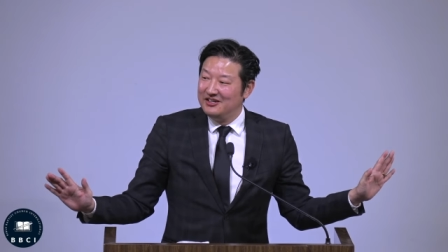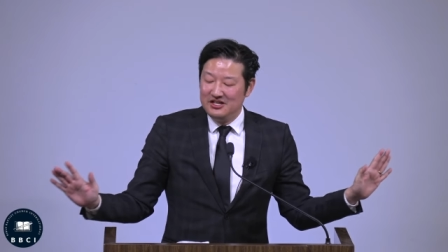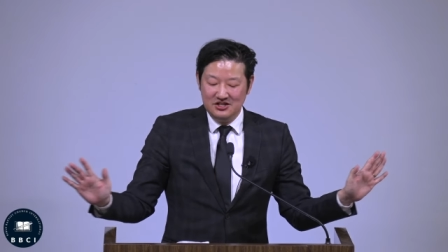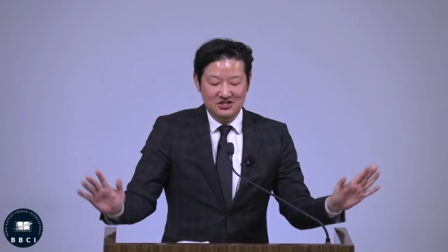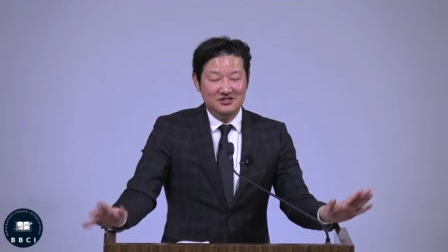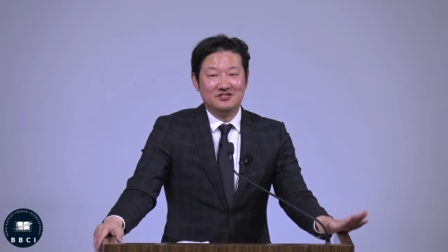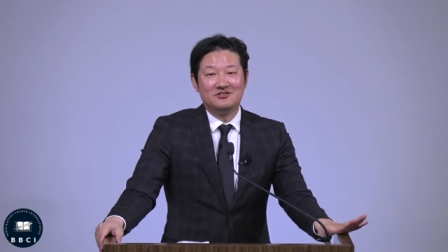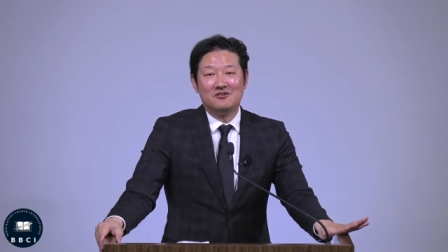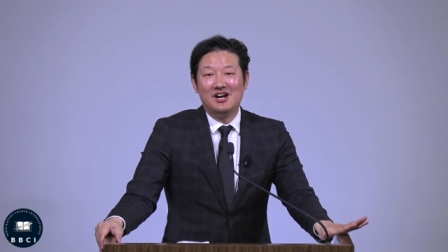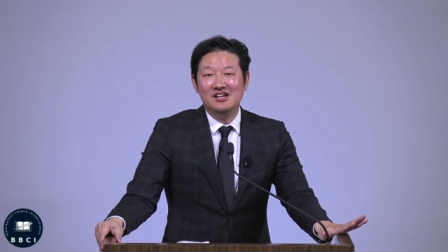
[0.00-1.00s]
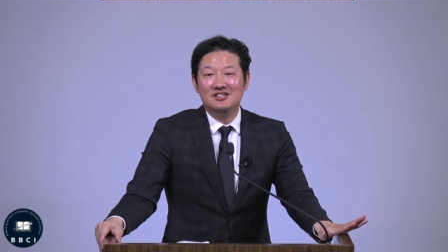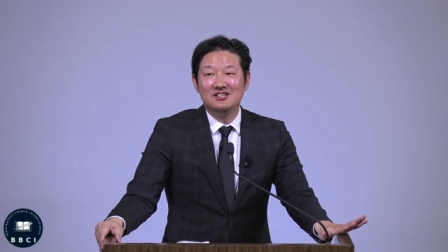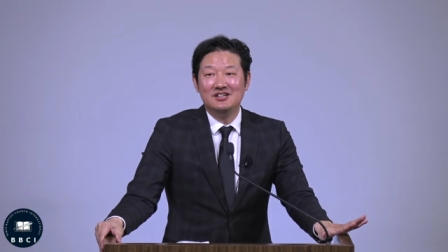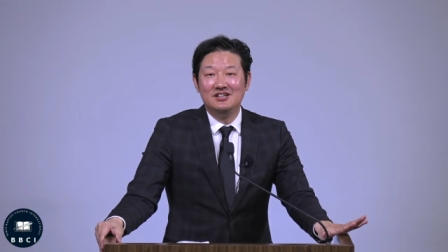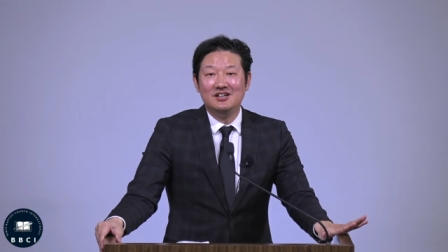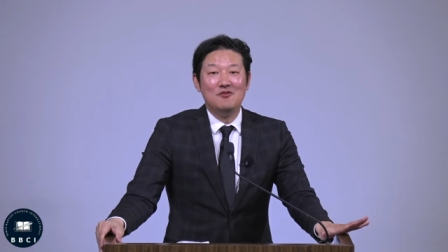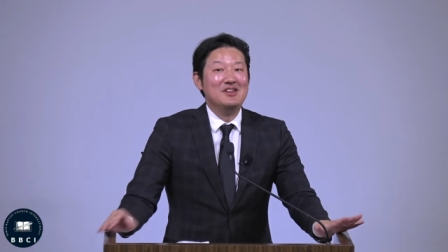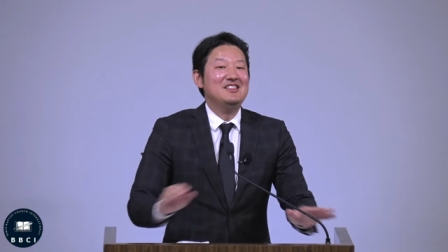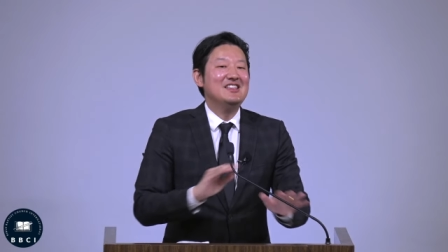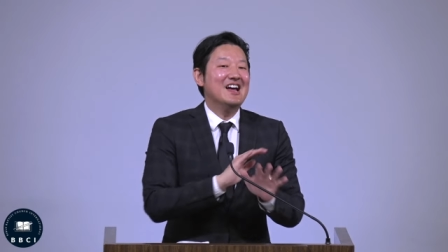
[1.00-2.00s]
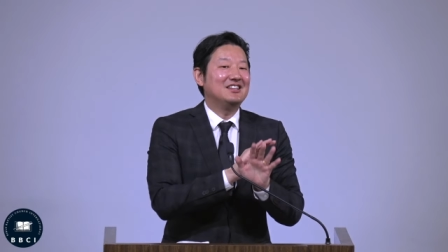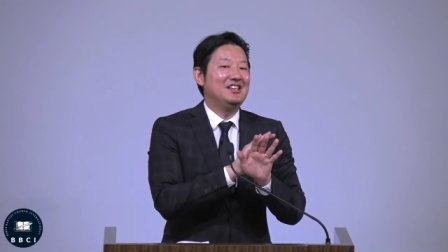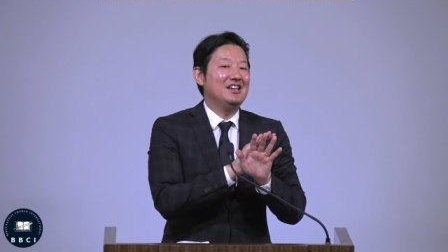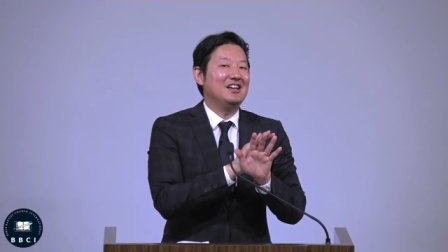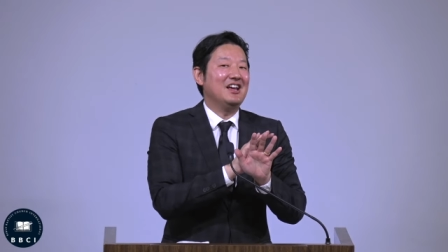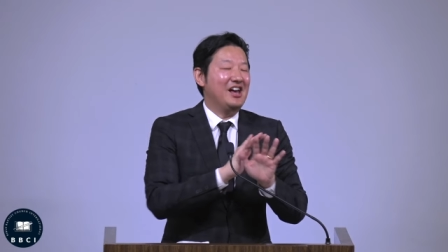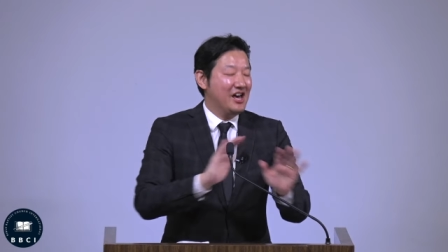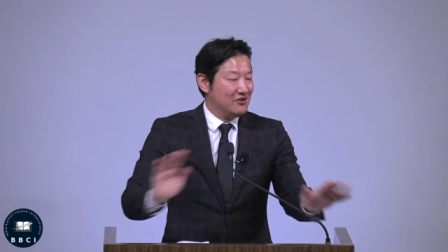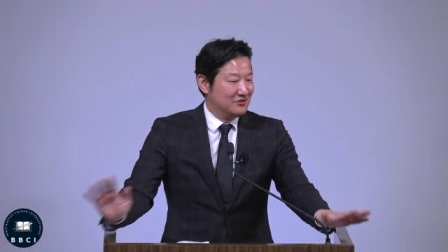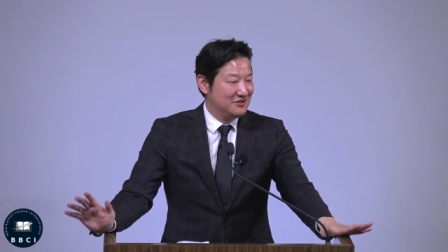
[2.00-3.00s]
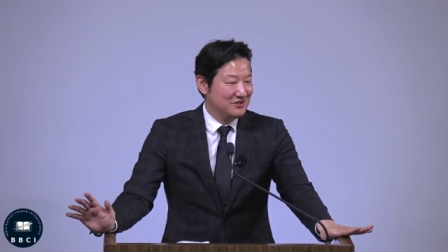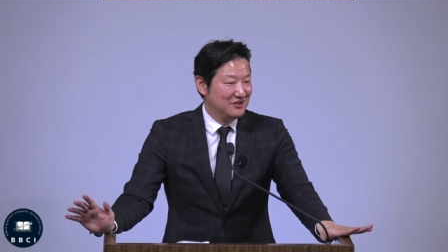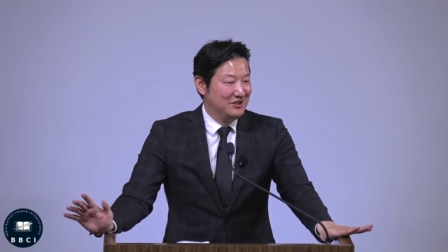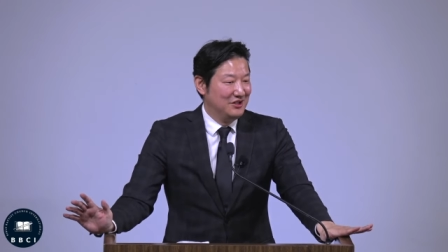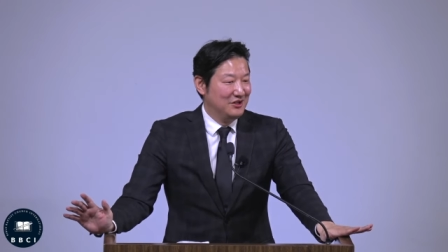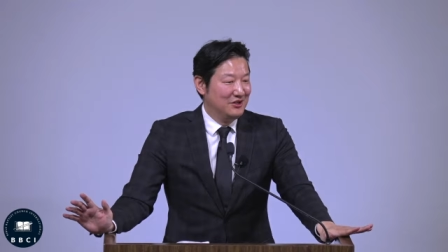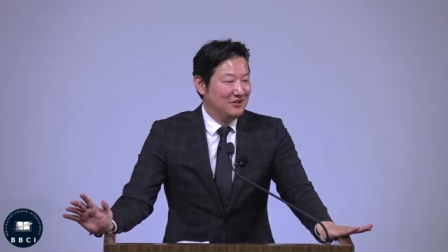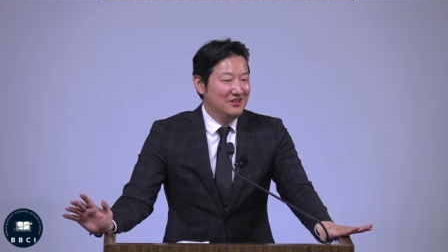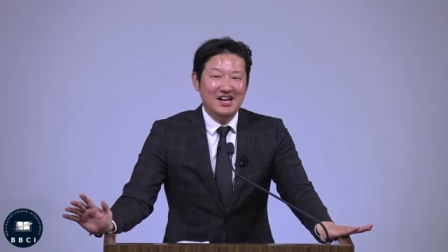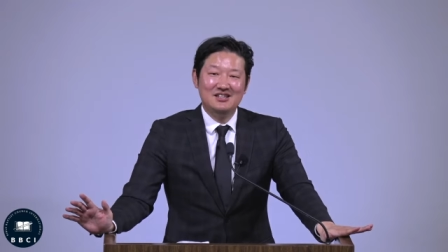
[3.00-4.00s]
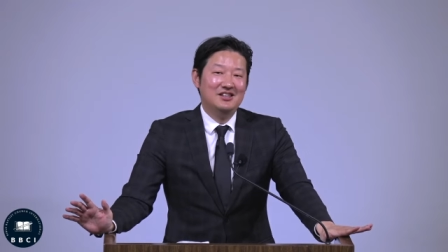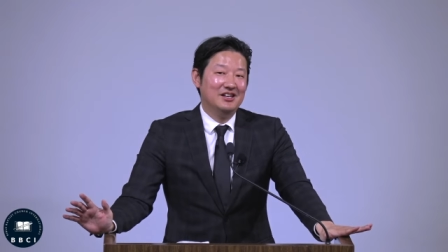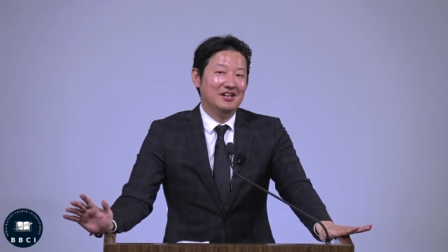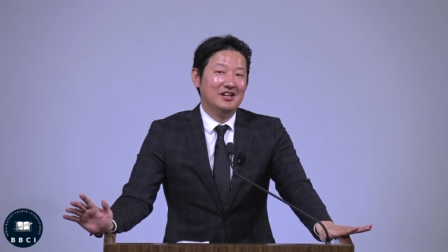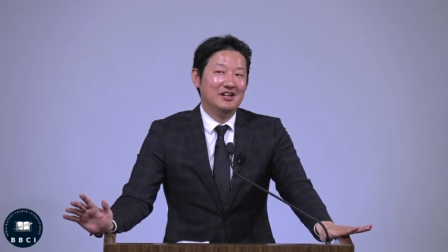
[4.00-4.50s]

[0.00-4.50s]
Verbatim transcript: than Jesus Christ. Yes. I mean, nothing else. Yes. Nothing.